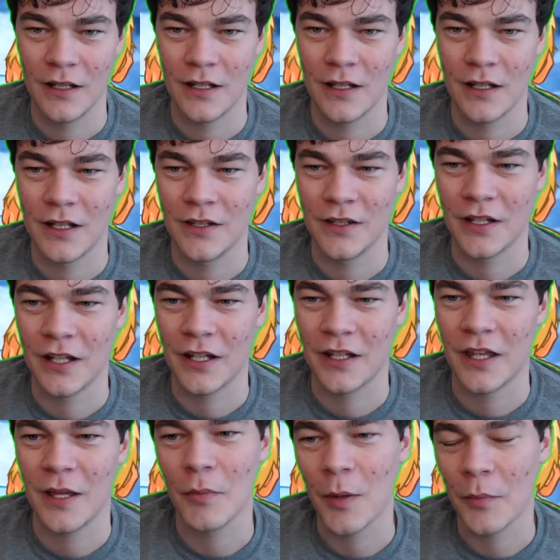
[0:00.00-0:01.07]
and then I
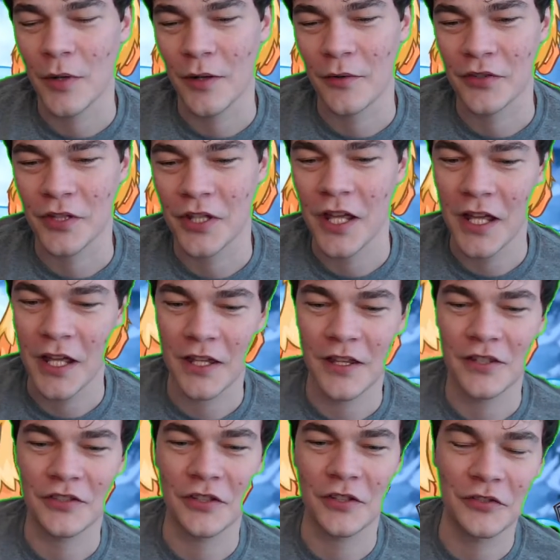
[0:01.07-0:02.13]
came up and I was like, "Hey,
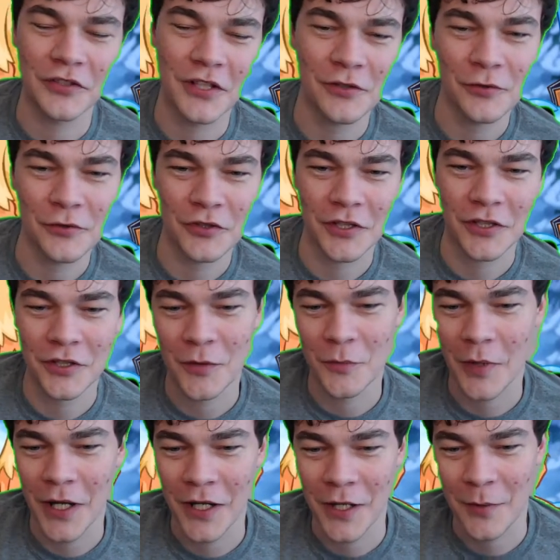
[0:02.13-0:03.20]
that's a, that looks like a good
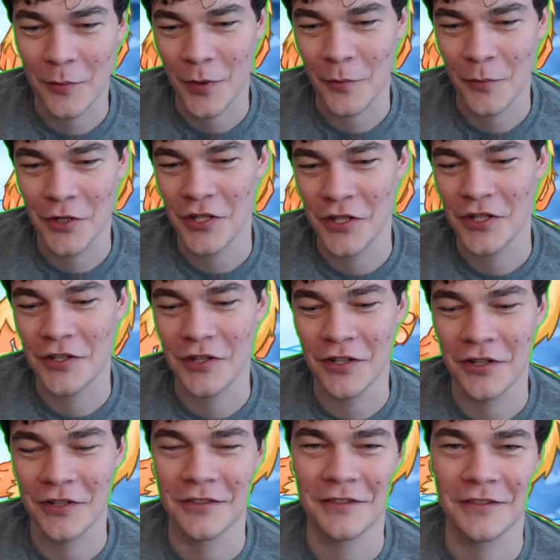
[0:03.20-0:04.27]
pineapple. I'm gonna eat
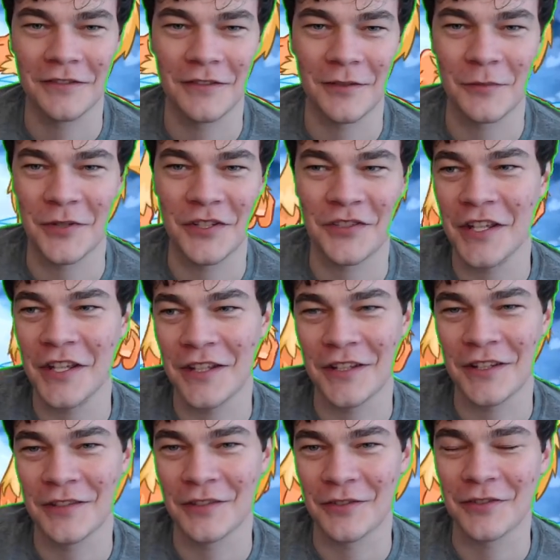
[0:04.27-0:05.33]
it. I'm gonna take
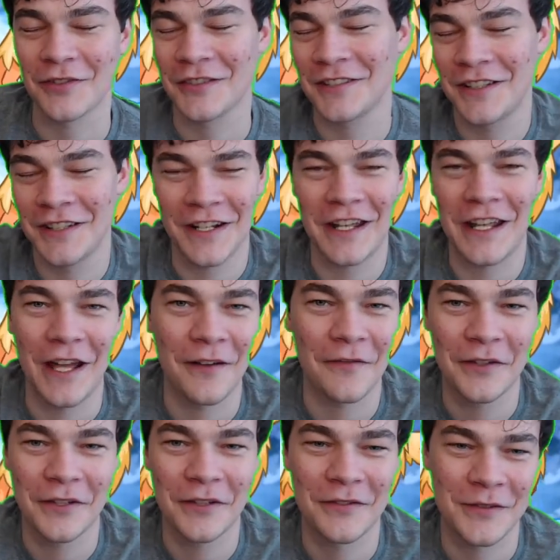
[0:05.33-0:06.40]
it. Or can I have
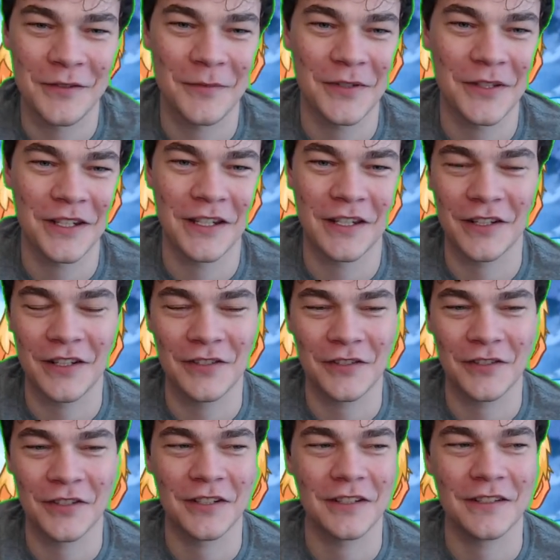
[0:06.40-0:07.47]
it or something?" And then I
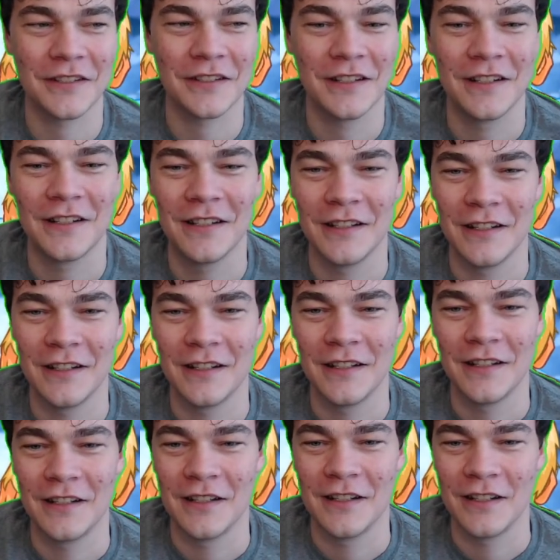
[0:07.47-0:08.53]
took it,
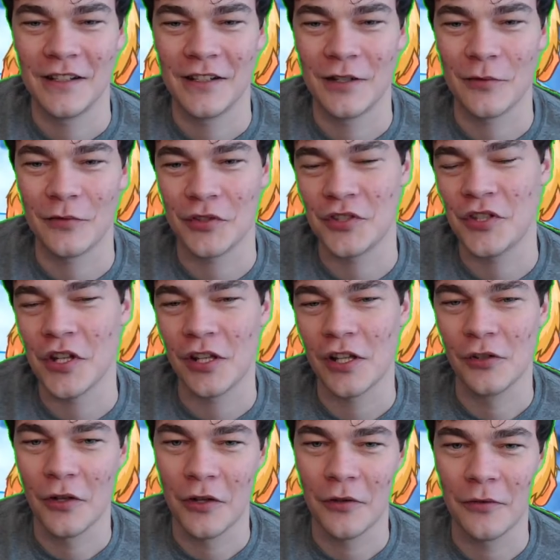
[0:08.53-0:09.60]
and I was like, "Yeah, I
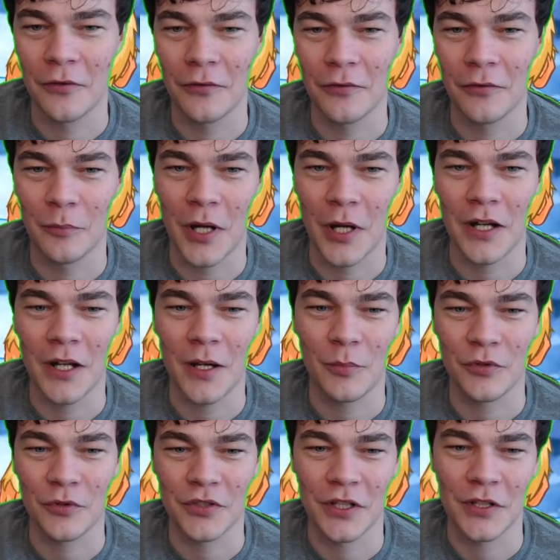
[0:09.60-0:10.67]
love
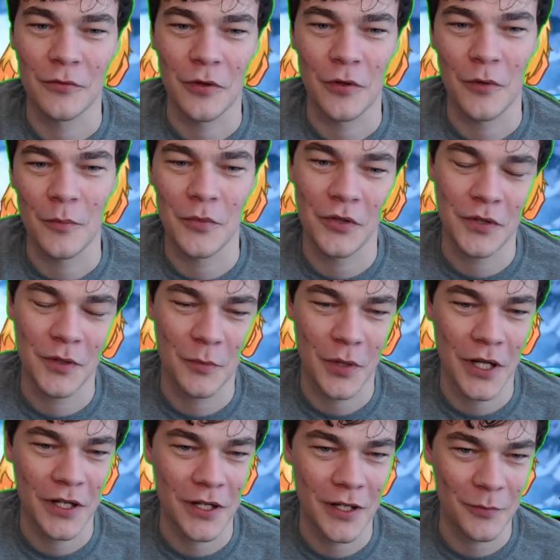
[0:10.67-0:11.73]
pineapples. I grow a million
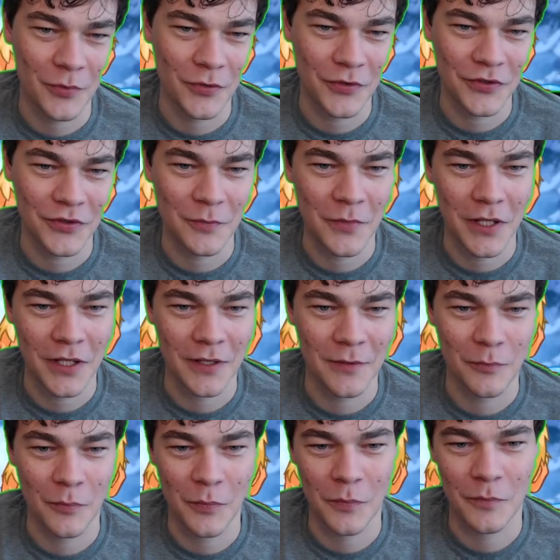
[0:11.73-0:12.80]
pineapples in my
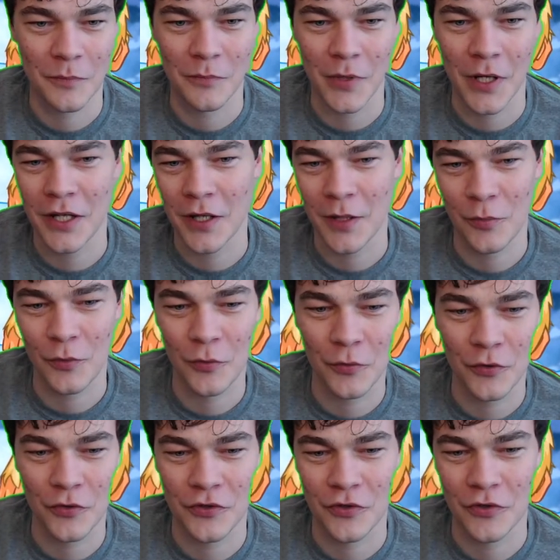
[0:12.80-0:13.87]
pineapple
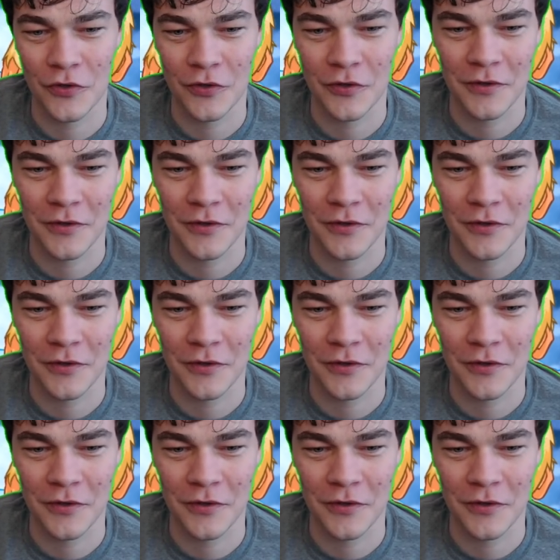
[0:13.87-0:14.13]
orchard."